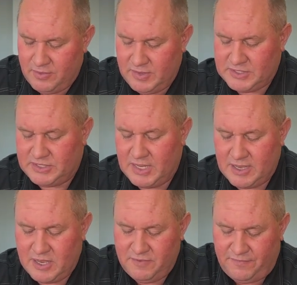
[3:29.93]
This
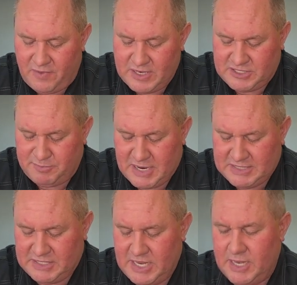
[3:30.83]
confined
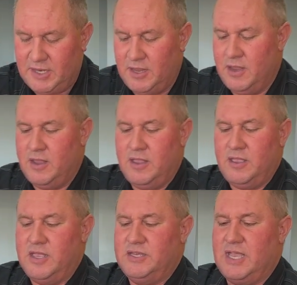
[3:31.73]
space kit
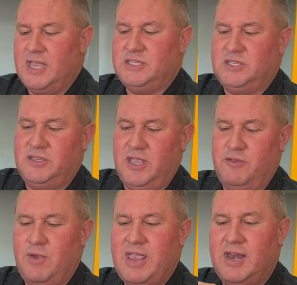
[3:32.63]
contains
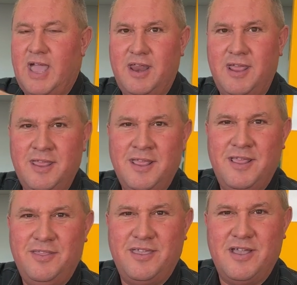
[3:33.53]
the regulator
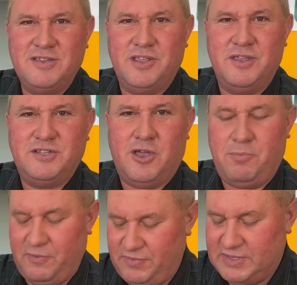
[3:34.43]
that goes on the
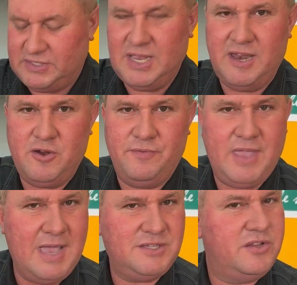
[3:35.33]
top of the cylinder of
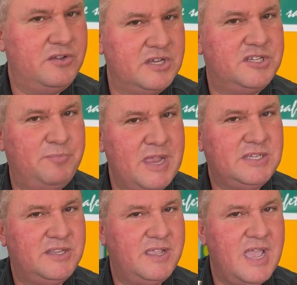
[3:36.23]
gas to
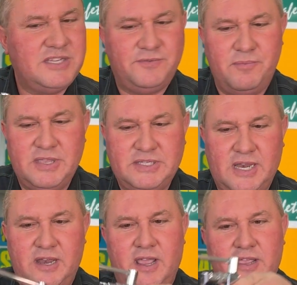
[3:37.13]
dispense the gas from the
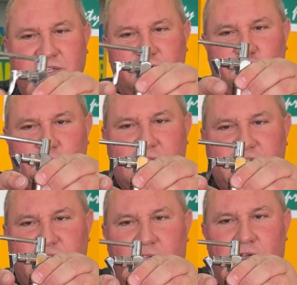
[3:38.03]
cylinder. It's a trigger
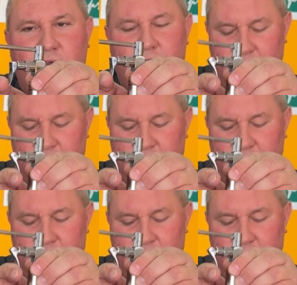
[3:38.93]
style.